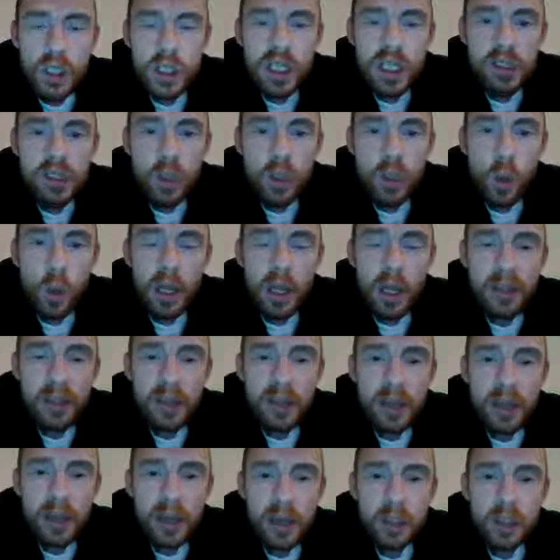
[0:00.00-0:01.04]
is the only thing
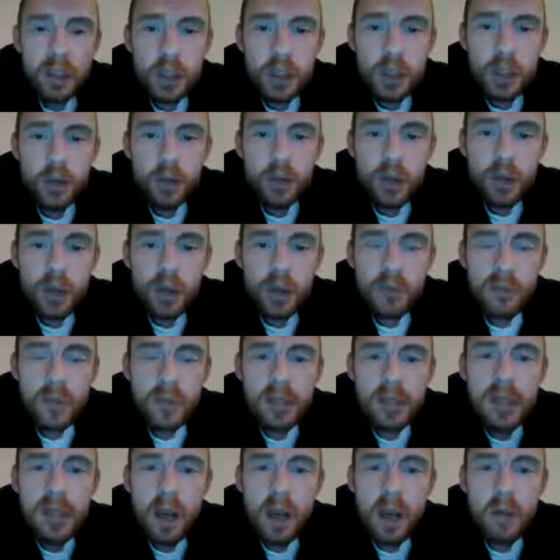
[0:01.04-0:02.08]
that can shut the
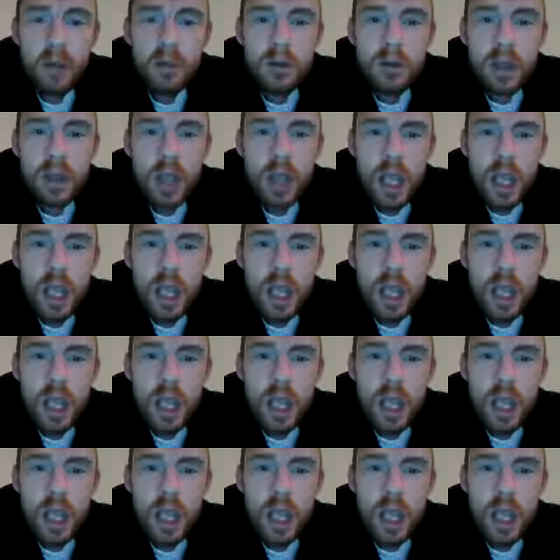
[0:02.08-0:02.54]
government down,